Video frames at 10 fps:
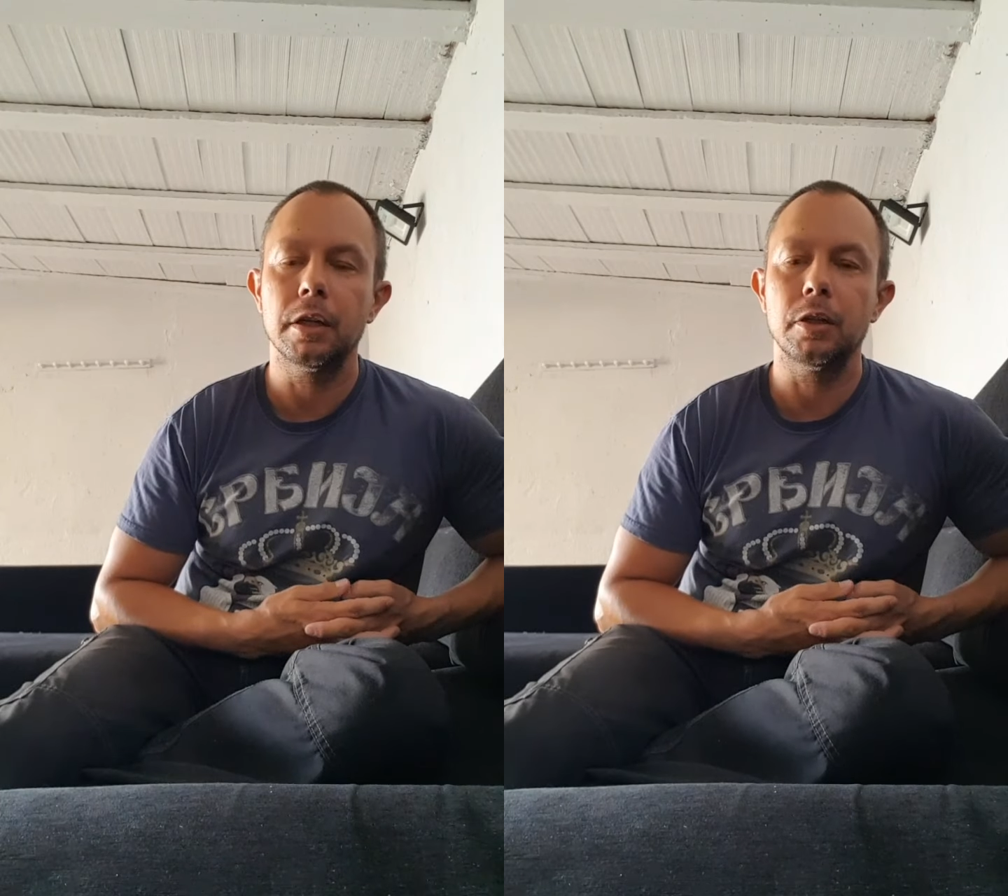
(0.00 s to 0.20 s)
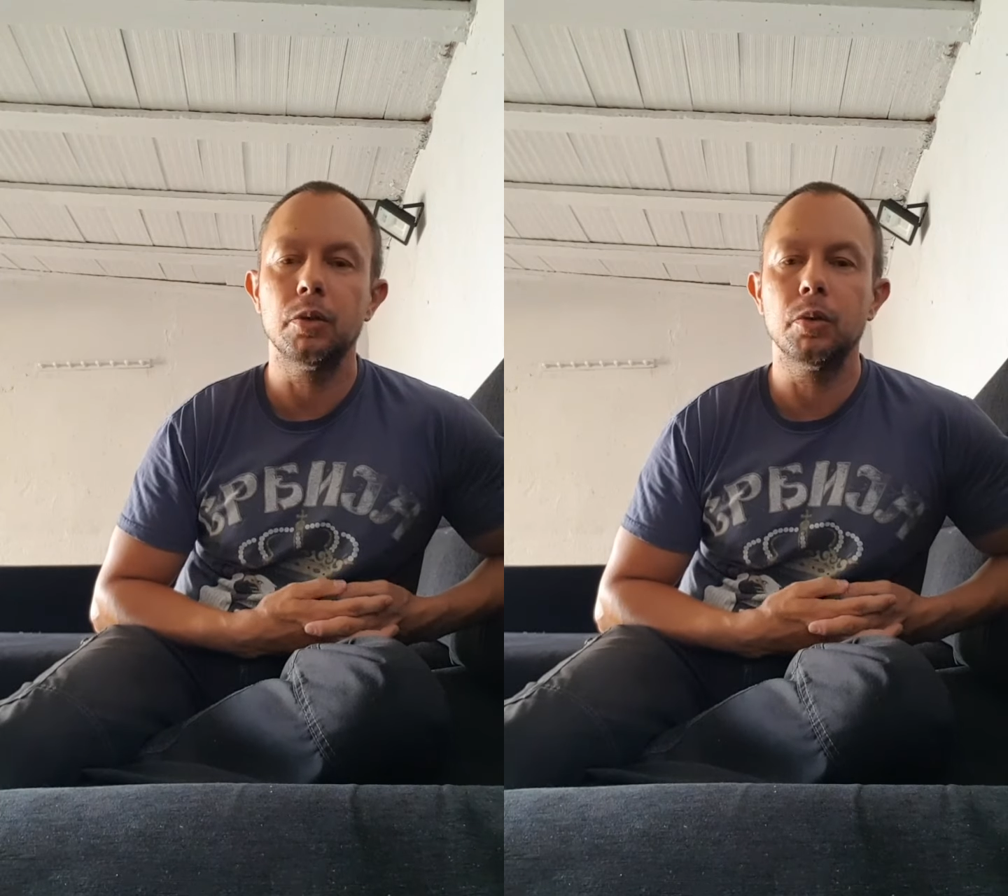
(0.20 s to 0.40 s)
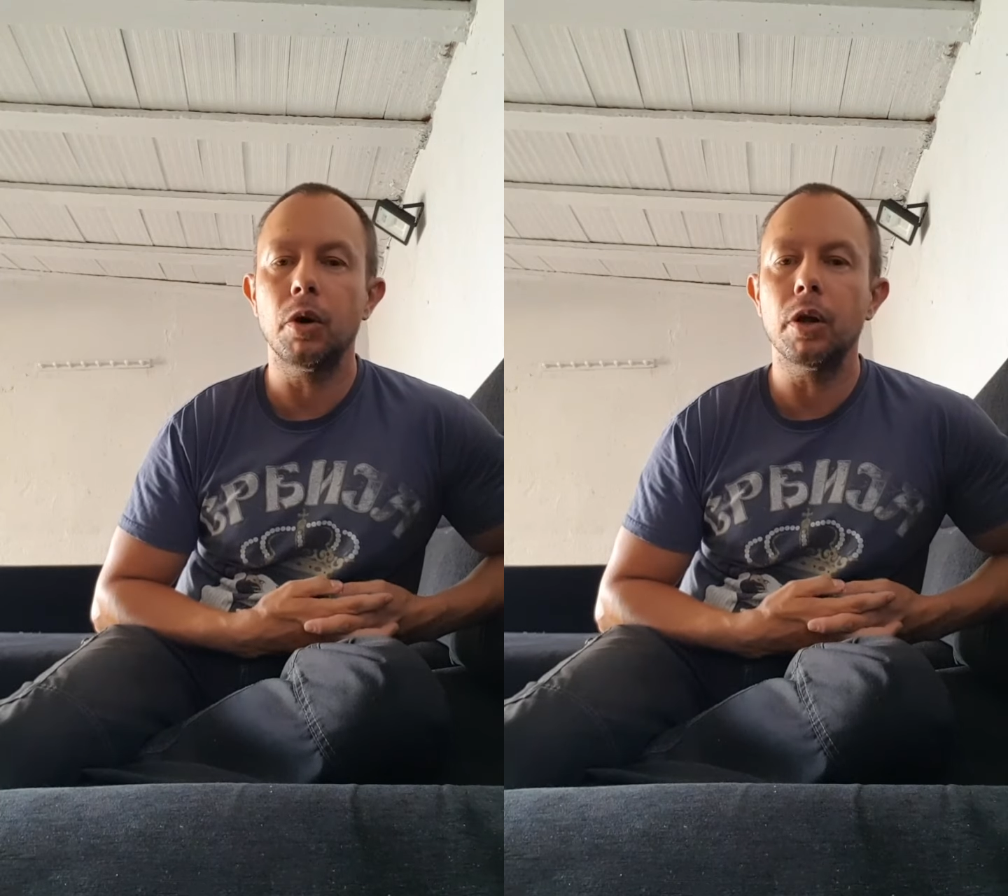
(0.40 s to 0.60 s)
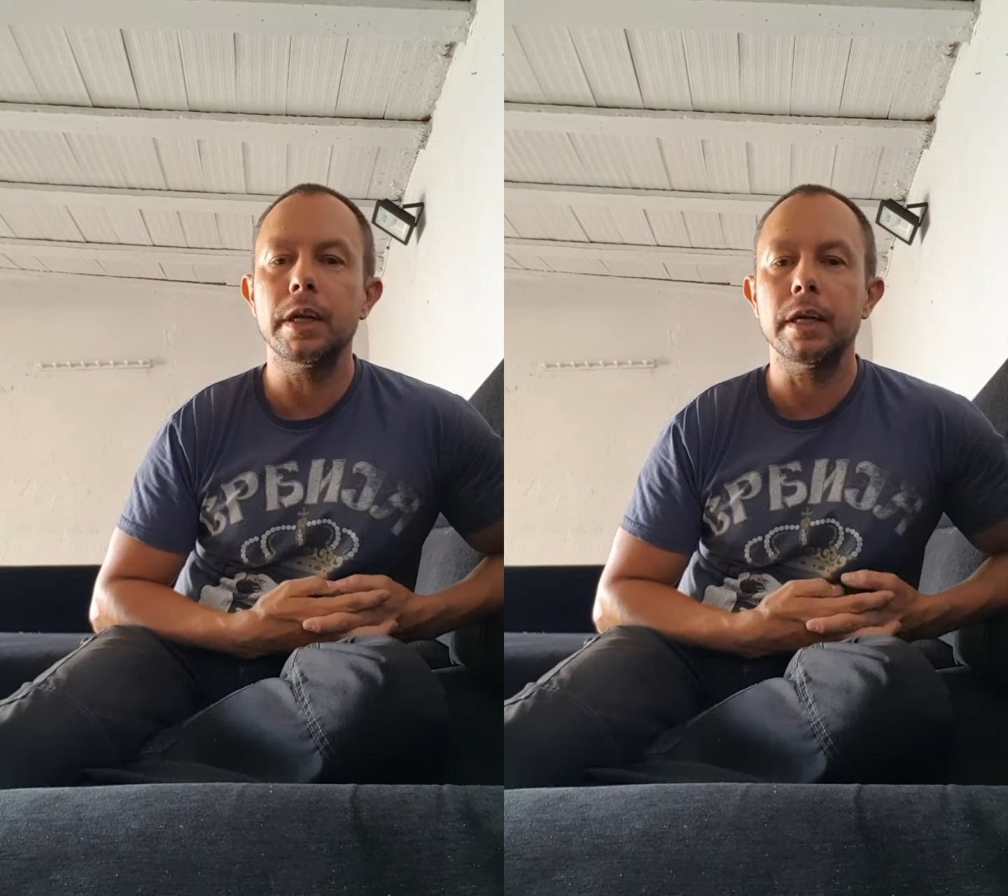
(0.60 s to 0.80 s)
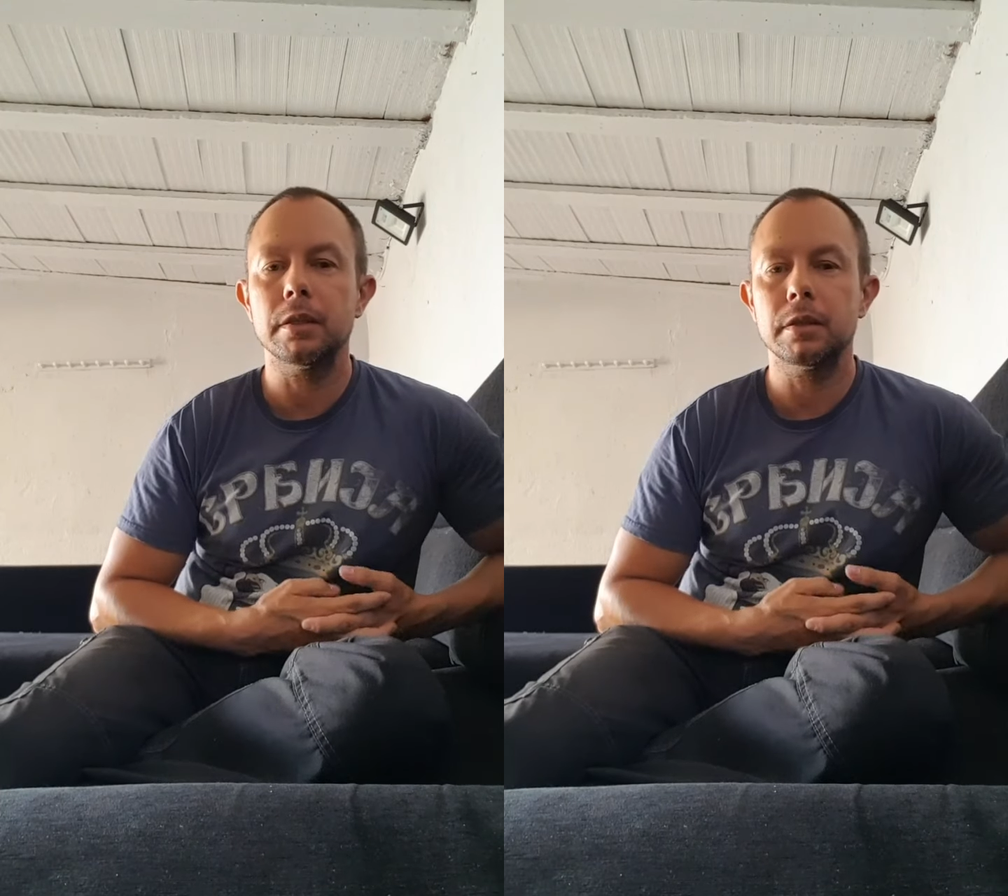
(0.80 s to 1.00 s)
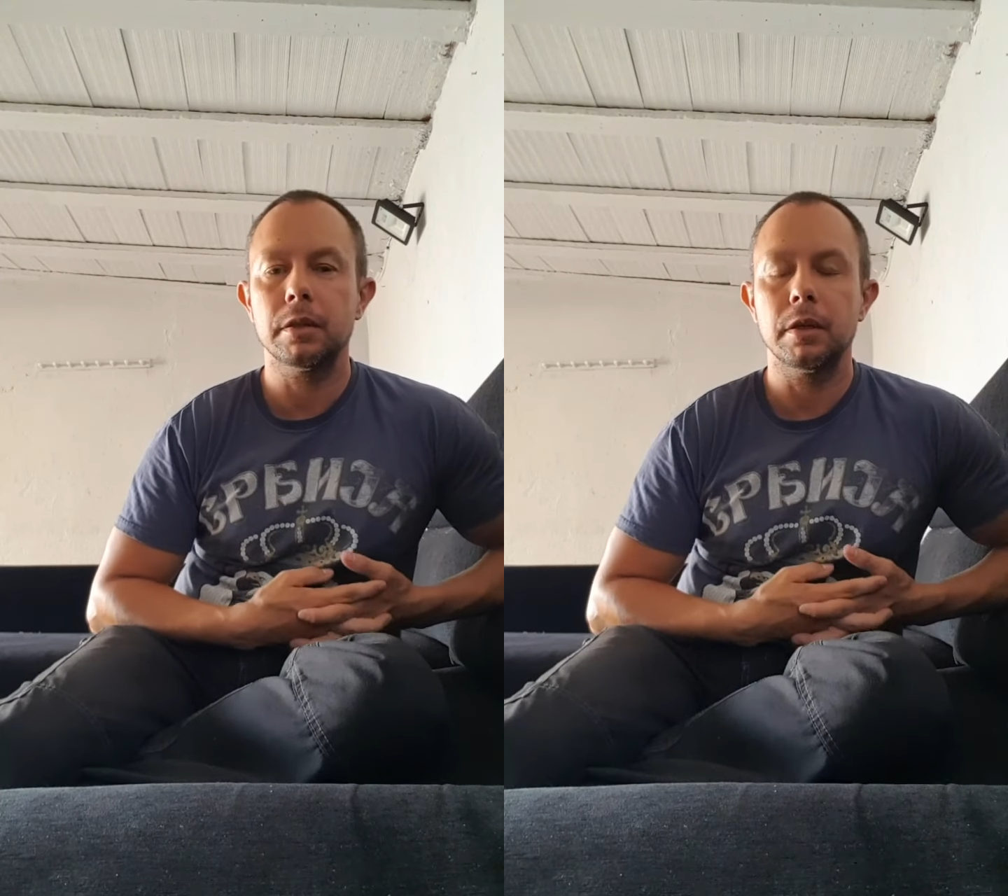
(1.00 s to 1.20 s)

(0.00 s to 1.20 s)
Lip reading: do all that